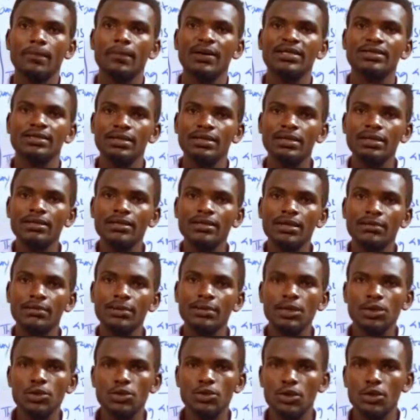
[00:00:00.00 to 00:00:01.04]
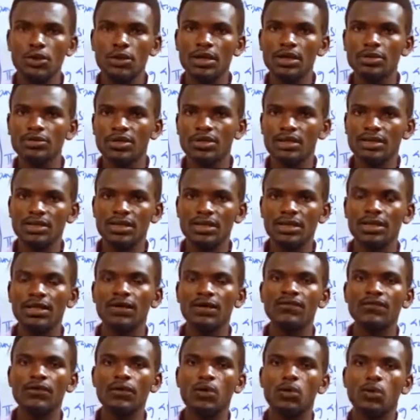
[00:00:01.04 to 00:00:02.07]
but in the middle education
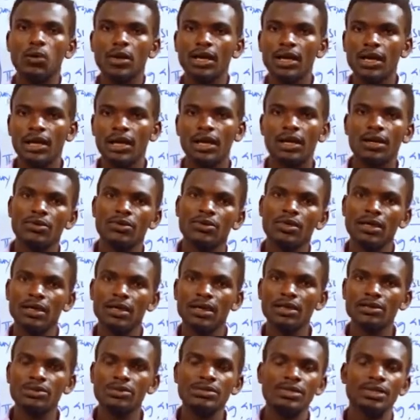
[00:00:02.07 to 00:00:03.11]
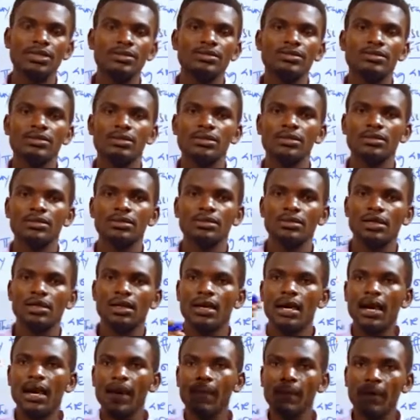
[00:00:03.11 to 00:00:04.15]
level were the Asians, and
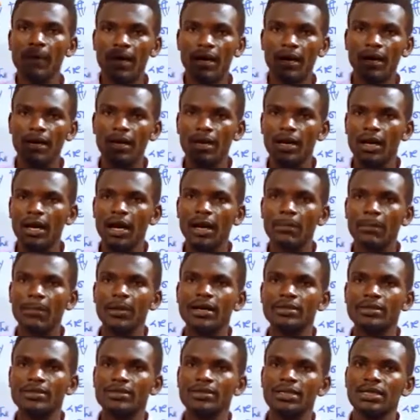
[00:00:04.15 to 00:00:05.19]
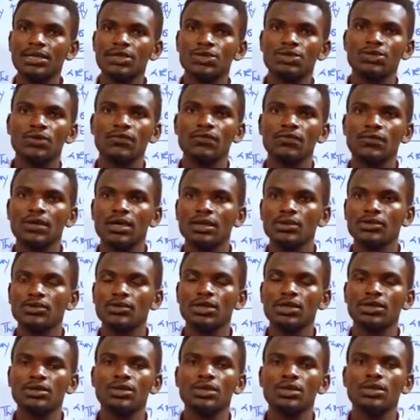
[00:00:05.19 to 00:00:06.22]
the upper stage of the
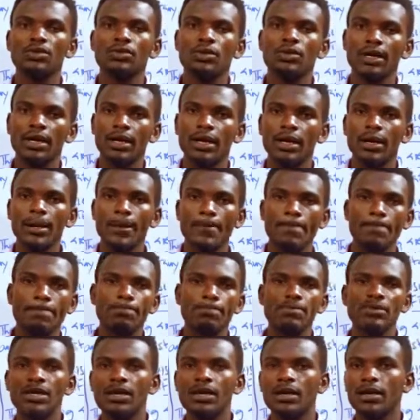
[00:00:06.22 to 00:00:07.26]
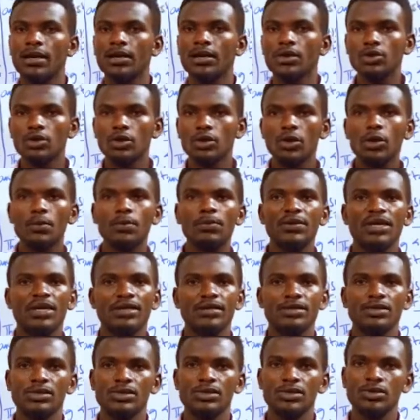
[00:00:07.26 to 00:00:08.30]
education were the
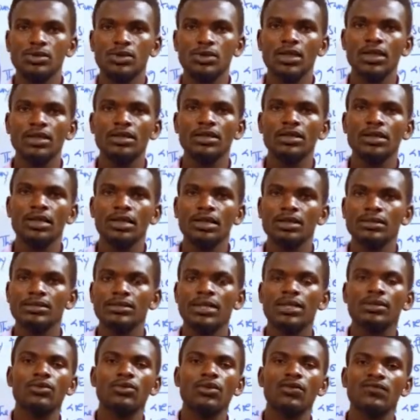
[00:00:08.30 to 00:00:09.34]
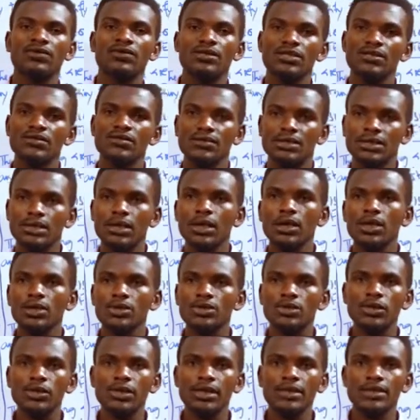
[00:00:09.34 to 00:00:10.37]
Europeans and the sons of chiefs.
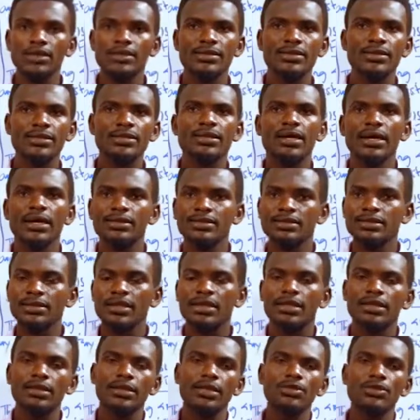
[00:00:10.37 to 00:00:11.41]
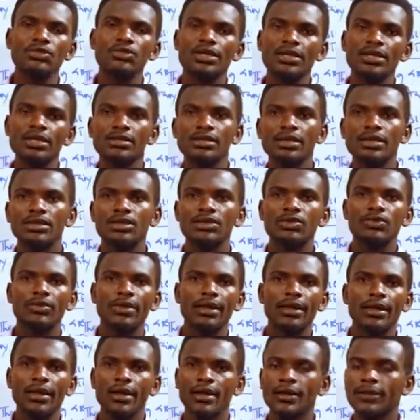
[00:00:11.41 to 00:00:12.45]
So you can see that the education
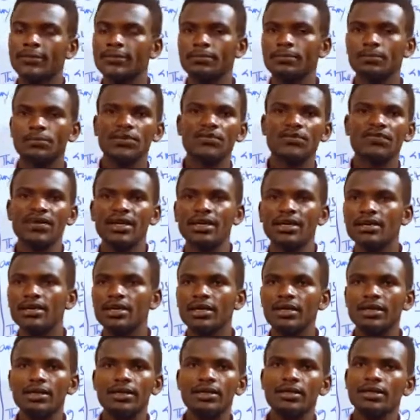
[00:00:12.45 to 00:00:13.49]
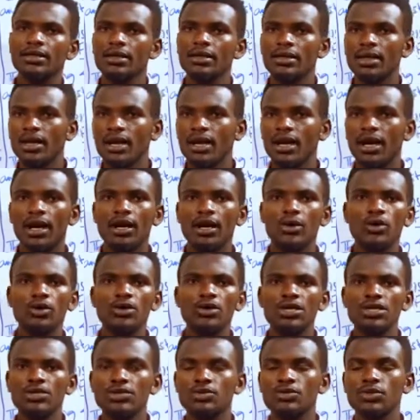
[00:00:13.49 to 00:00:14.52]
were provided
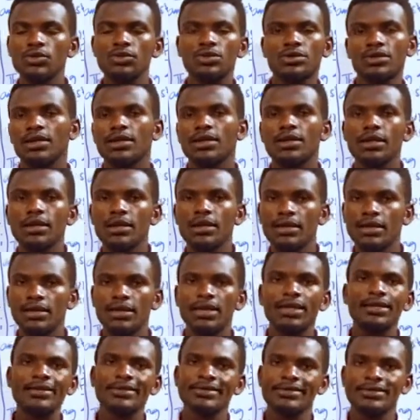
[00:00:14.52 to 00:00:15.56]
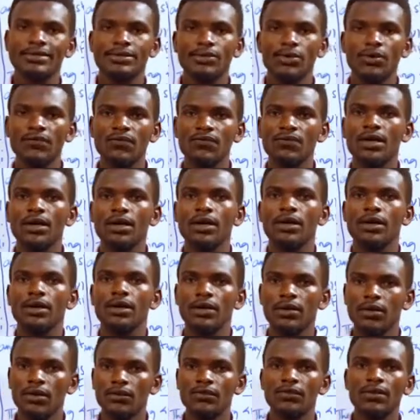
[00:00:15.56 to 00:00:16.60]
according to the race of
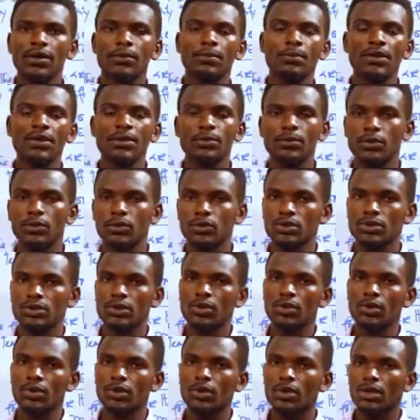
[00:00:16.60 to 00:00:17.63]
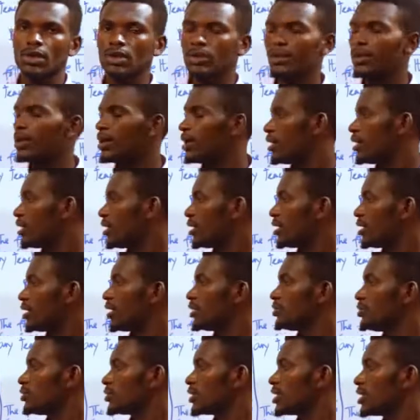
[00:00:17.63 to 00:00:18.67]
the people. So the
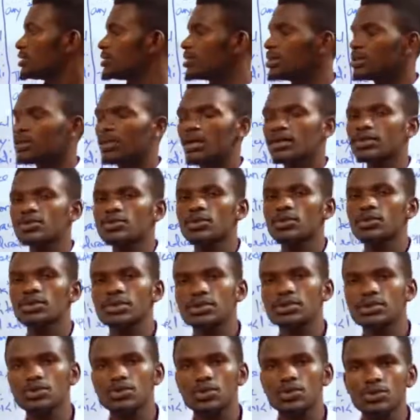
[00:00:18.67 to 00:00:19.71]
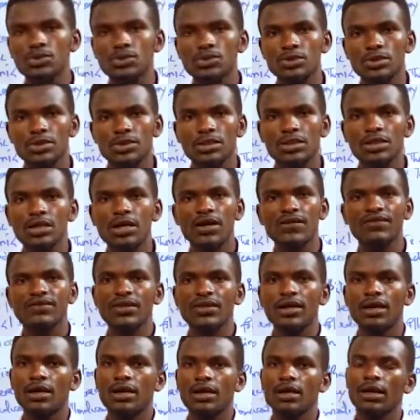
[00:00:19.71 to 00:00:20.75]
education that was introduced
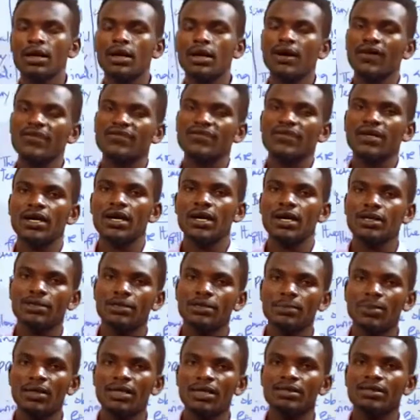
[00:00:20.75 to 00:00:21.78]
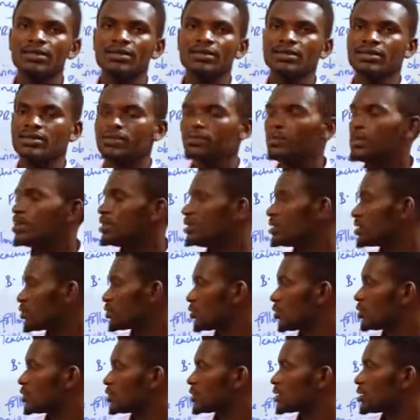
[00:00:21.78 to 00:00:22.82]
after independence means
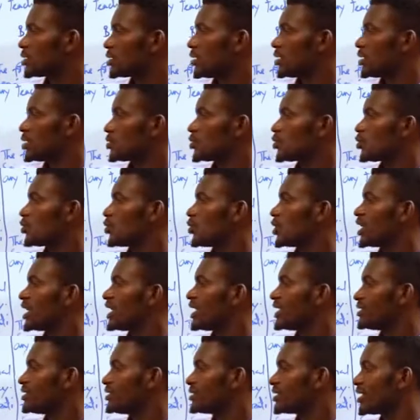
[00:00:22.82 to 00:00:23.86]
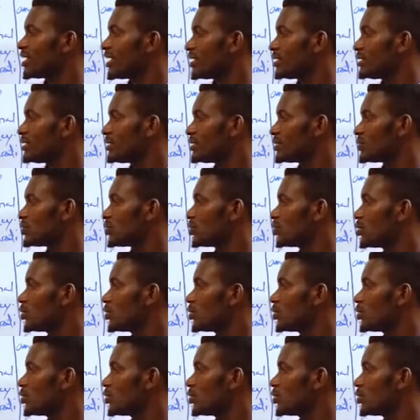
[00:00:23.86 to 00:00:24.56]
was to eradicate